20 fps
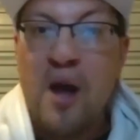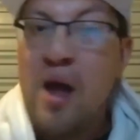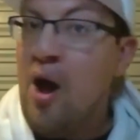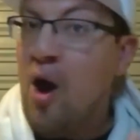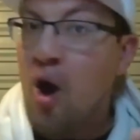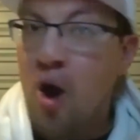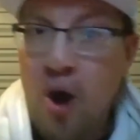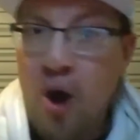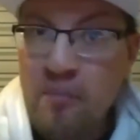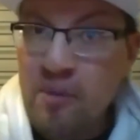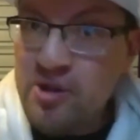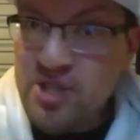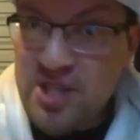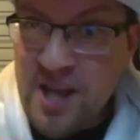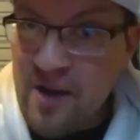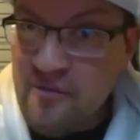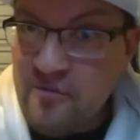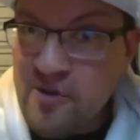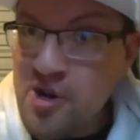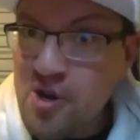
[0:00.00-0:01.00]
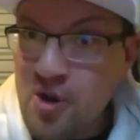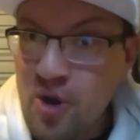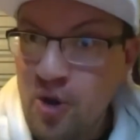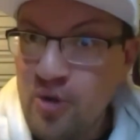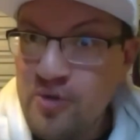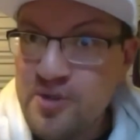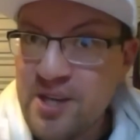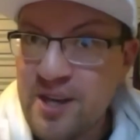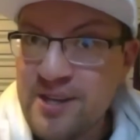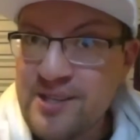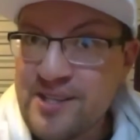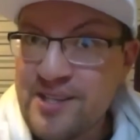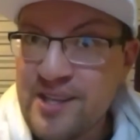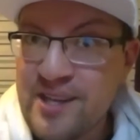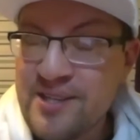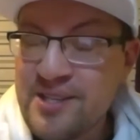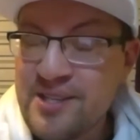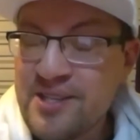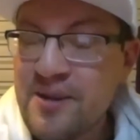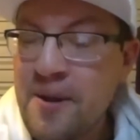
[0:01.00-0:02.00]
Almost every cult does
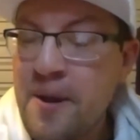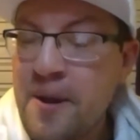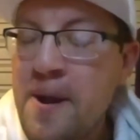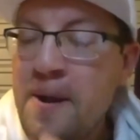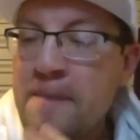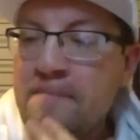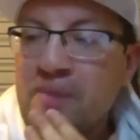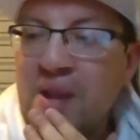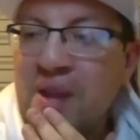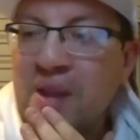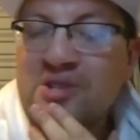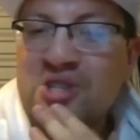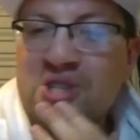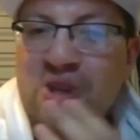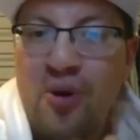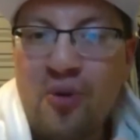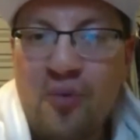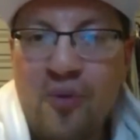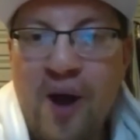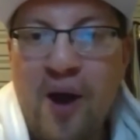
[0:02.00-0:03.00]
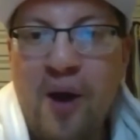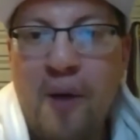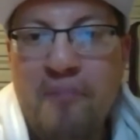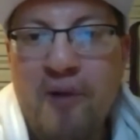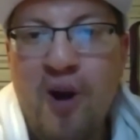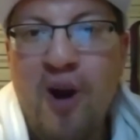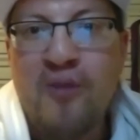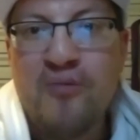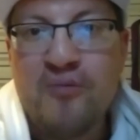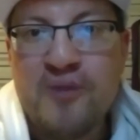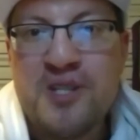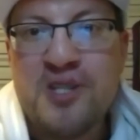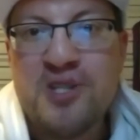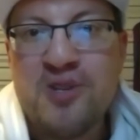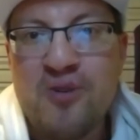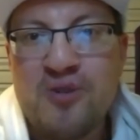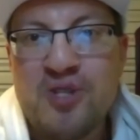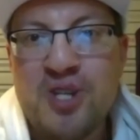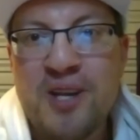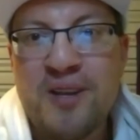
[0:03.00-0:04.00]
this. And so upon
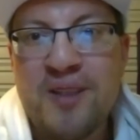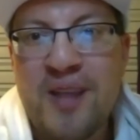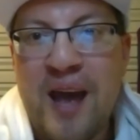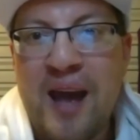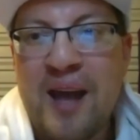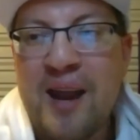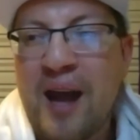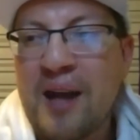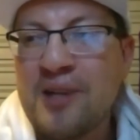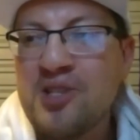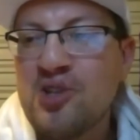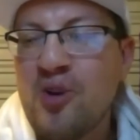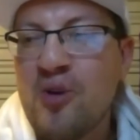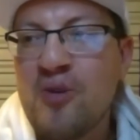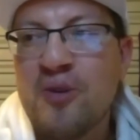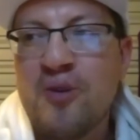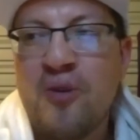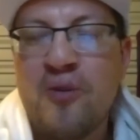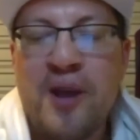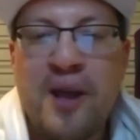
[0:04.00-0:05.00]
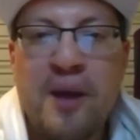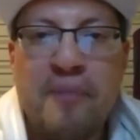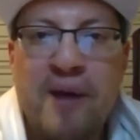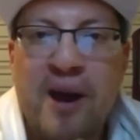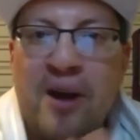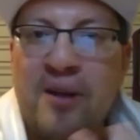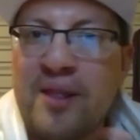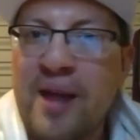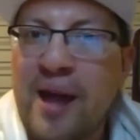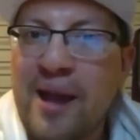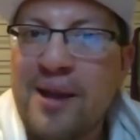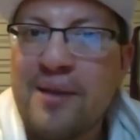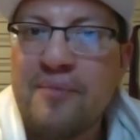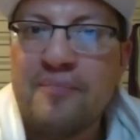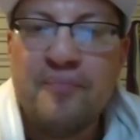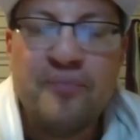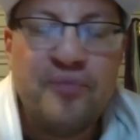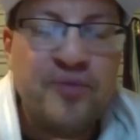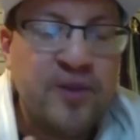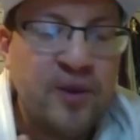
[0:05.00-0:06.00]
researching that, I start learning about like
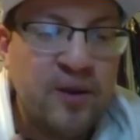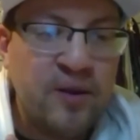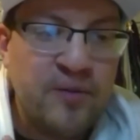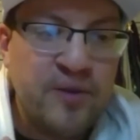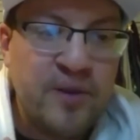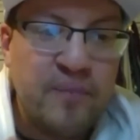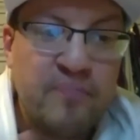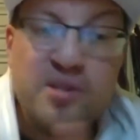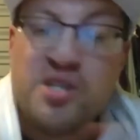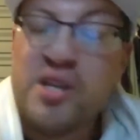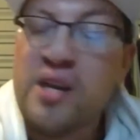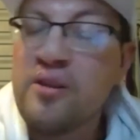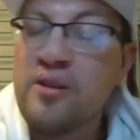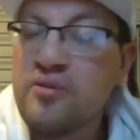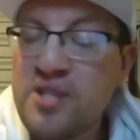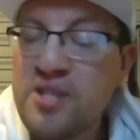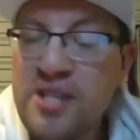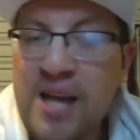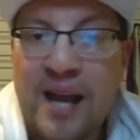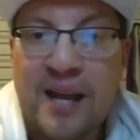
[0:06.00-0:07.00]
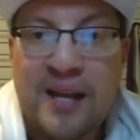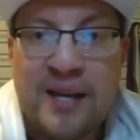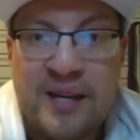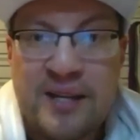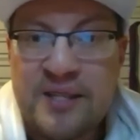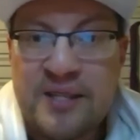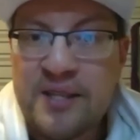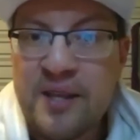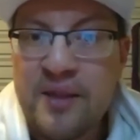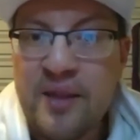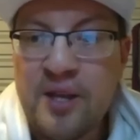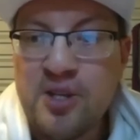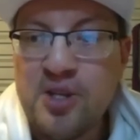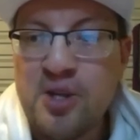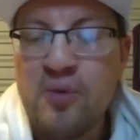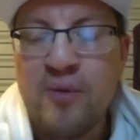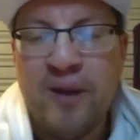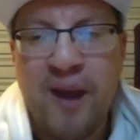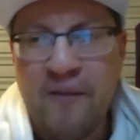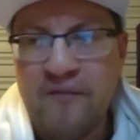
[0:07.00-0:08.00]
the particular techniques that they
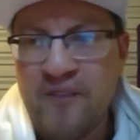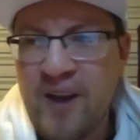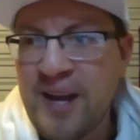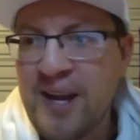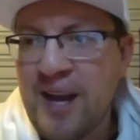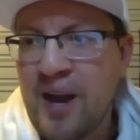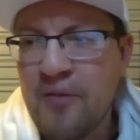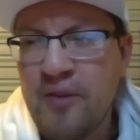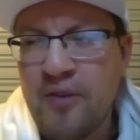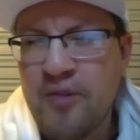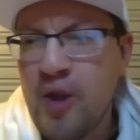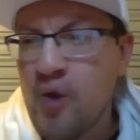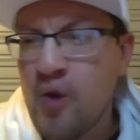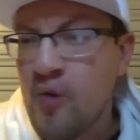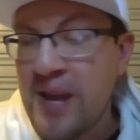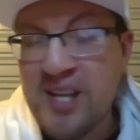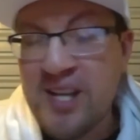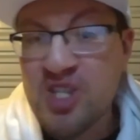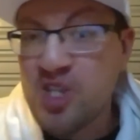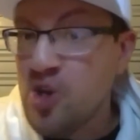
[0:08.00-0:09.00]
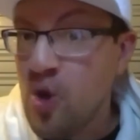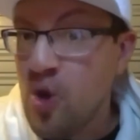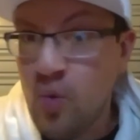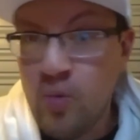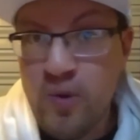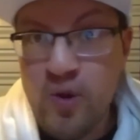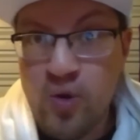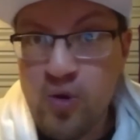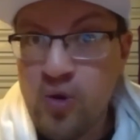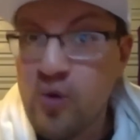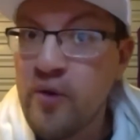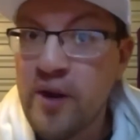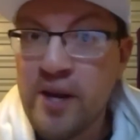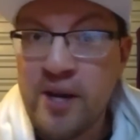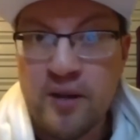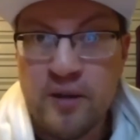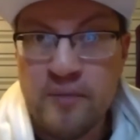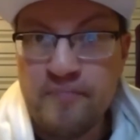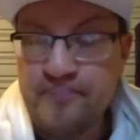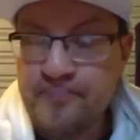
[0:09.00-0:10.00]
do. And I find out that there is no real
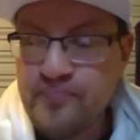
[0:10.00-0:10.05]
curriculum.